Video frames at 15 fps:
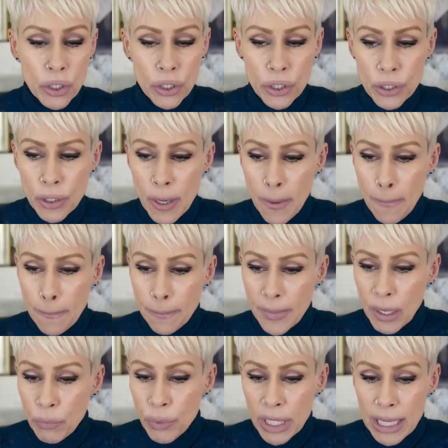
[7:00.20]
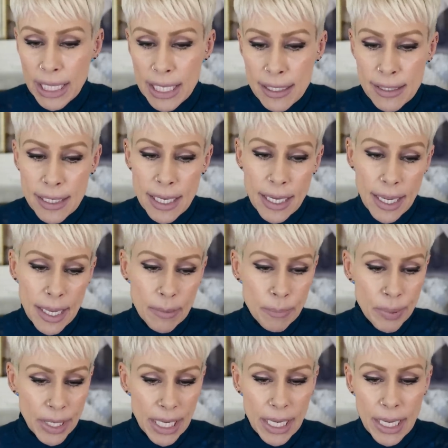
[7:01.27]
her releasing
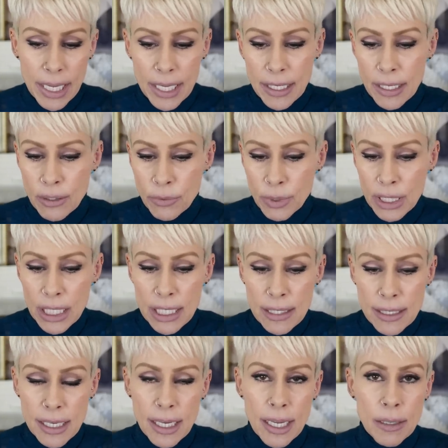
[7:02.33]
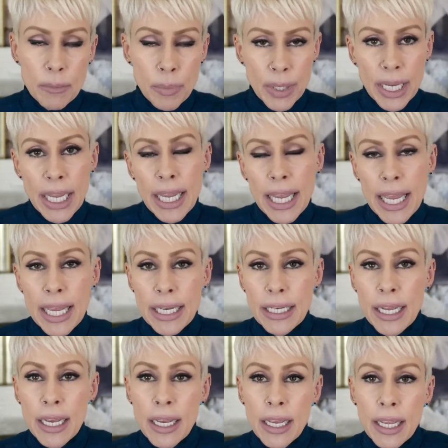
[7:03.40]
and bringing in and releasing and bringing
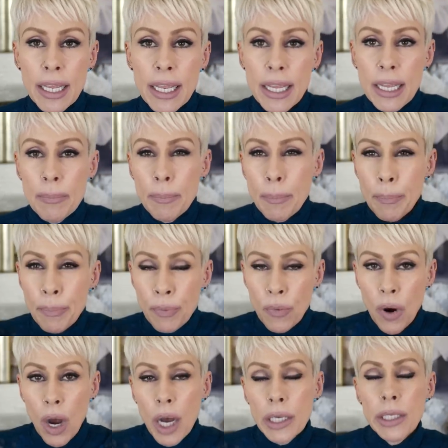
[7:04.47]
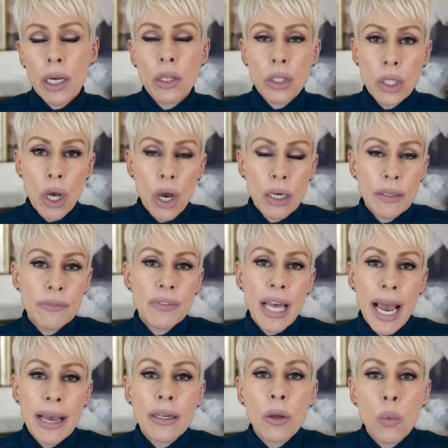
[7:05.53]
in. He brought a lot of
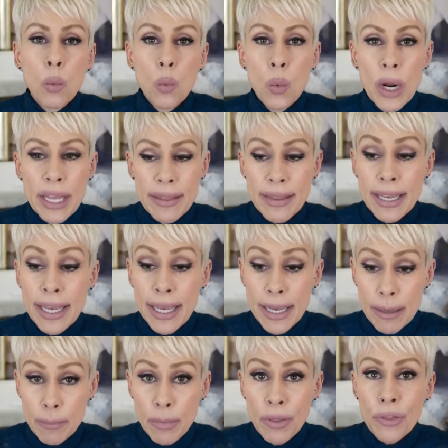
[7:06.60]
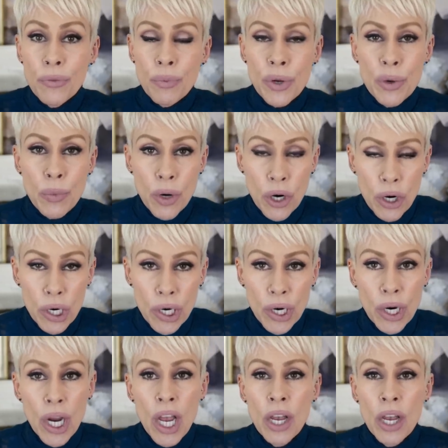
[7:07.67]
that with him through her.